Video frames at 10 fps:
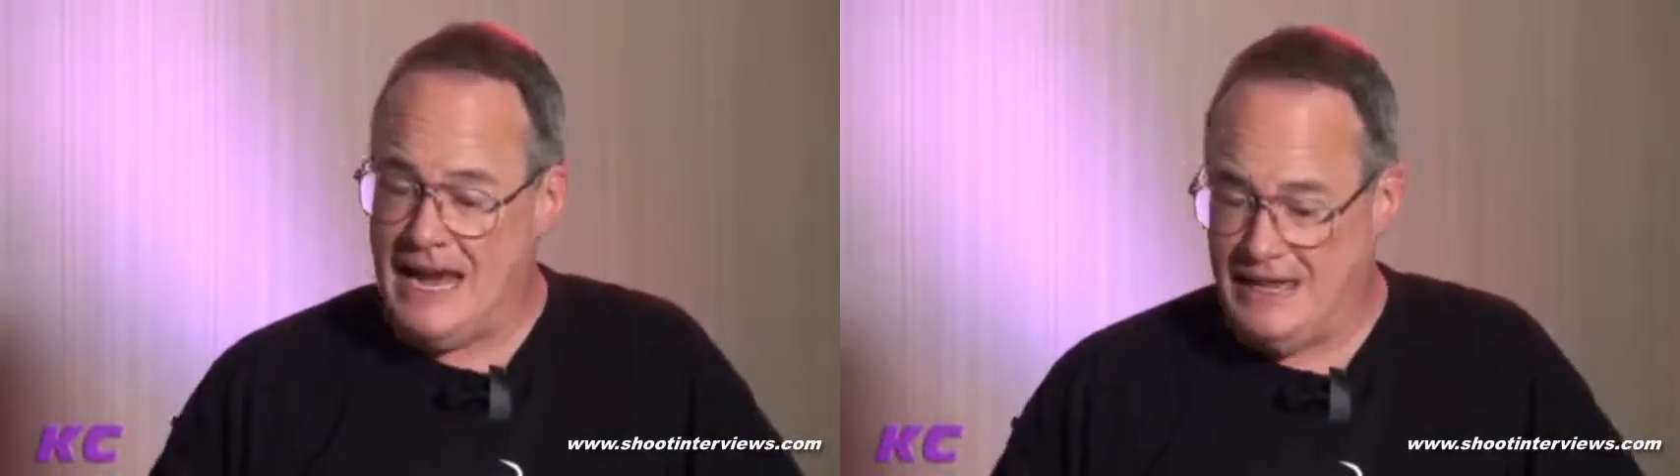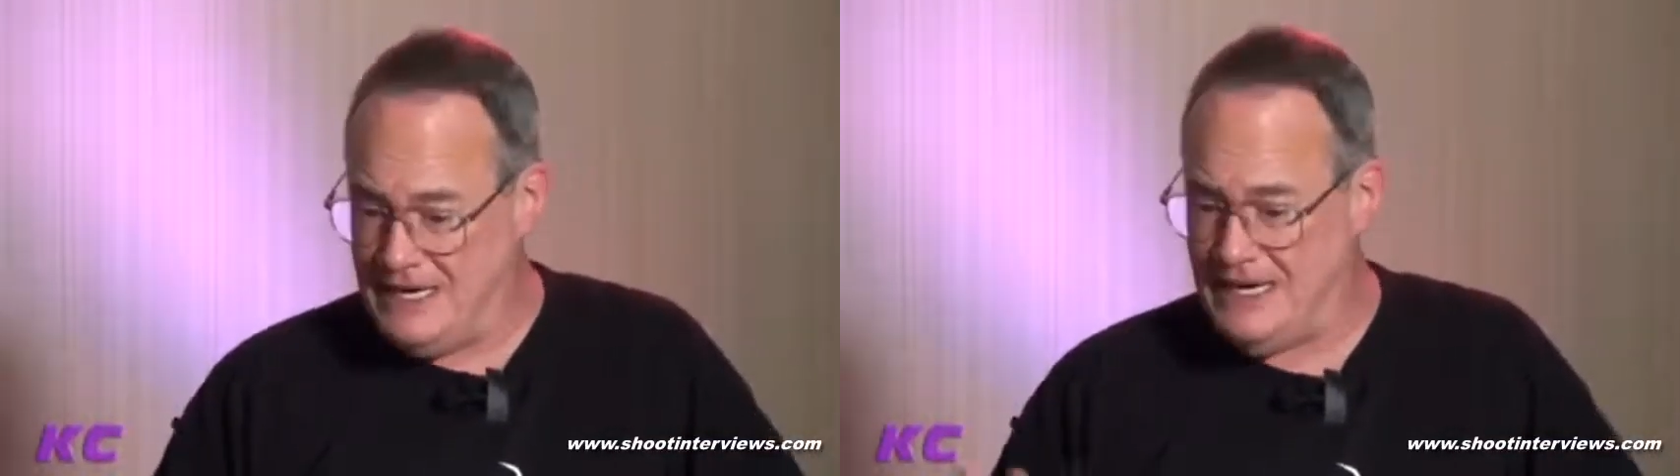
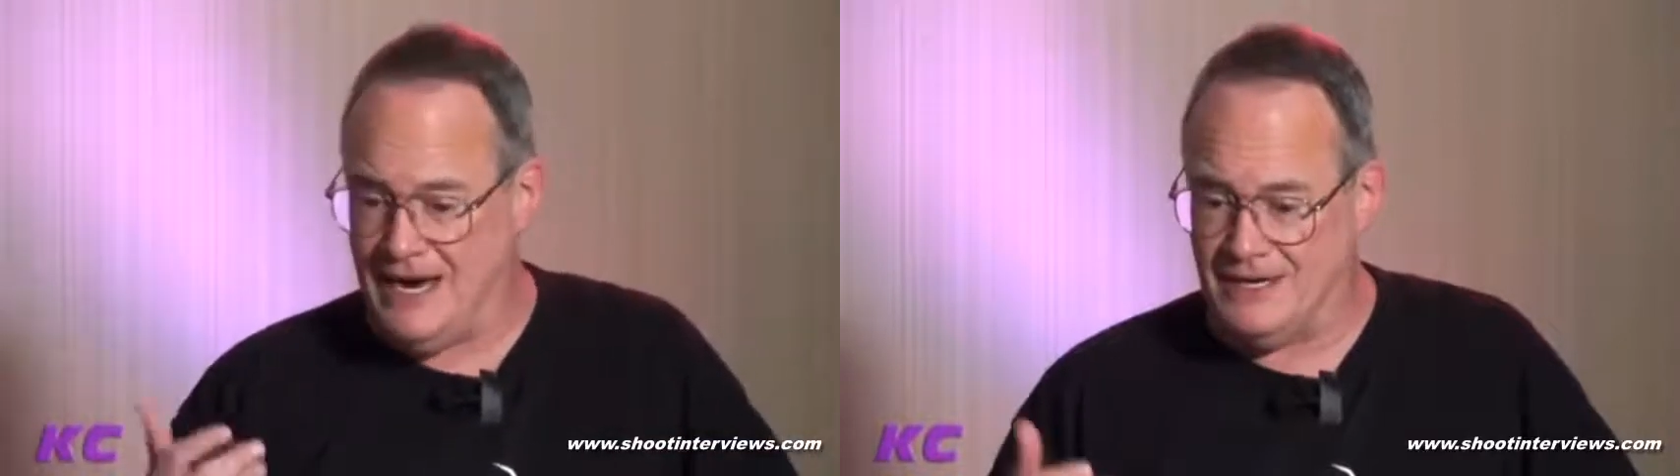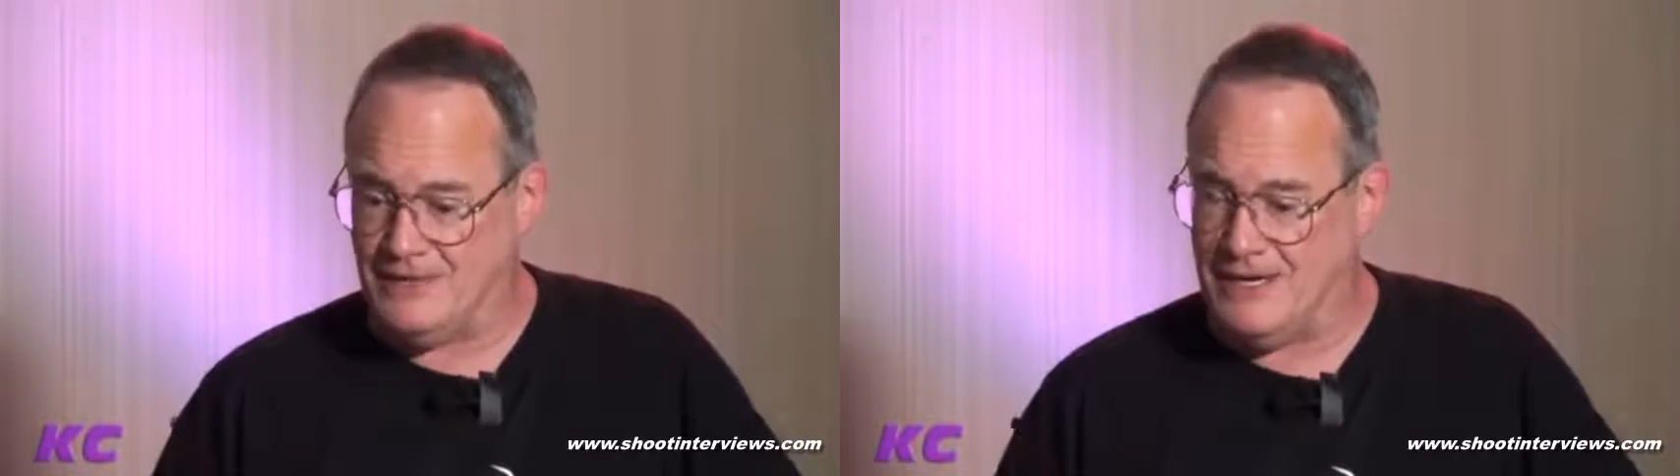And then he
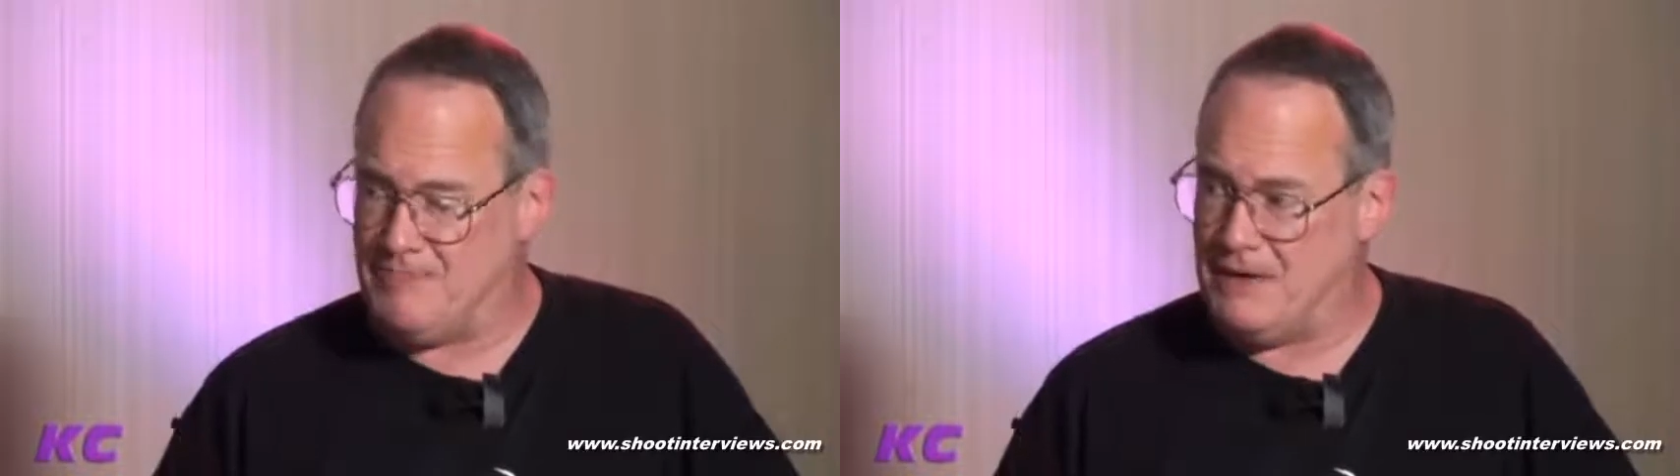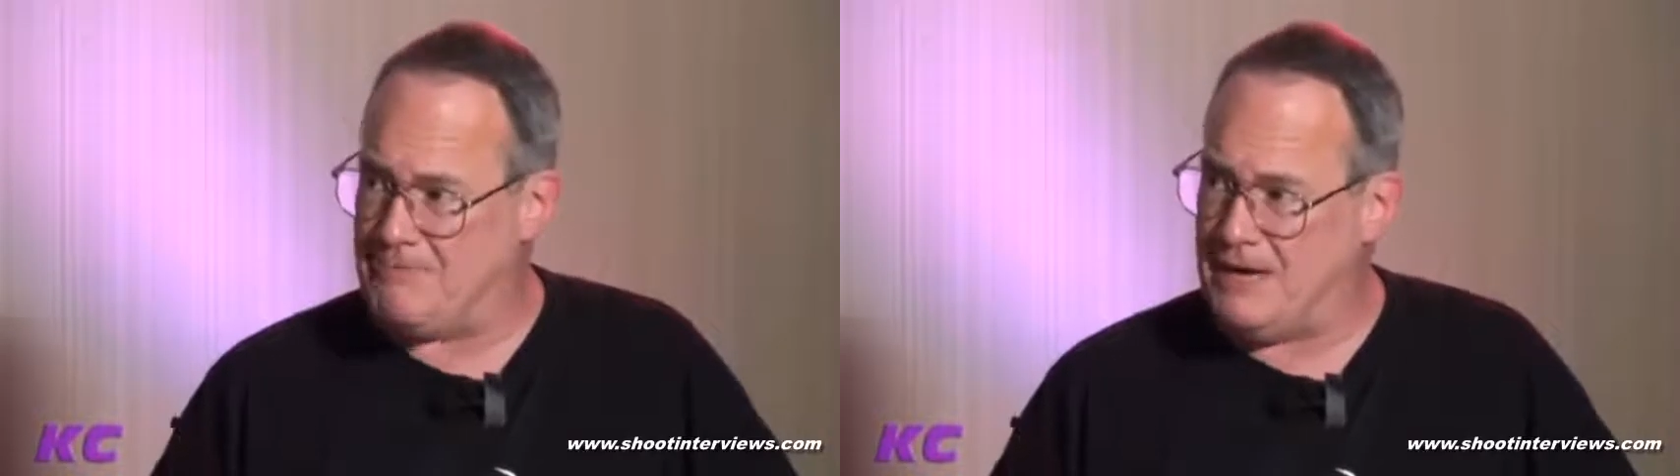got in the ring
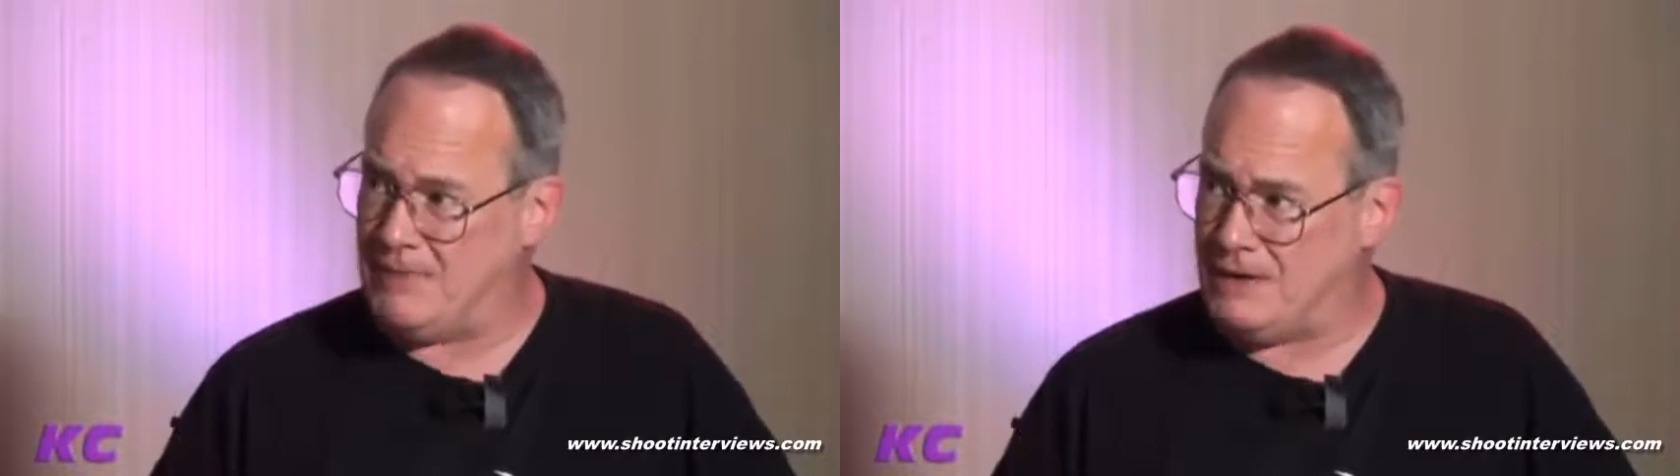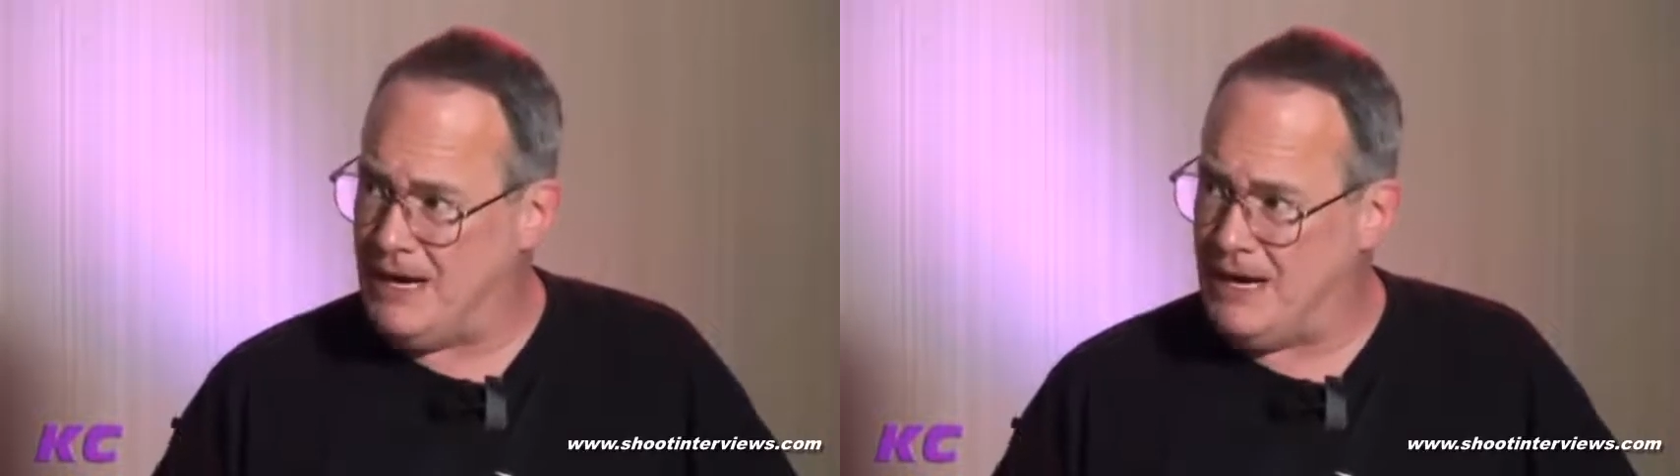and beat people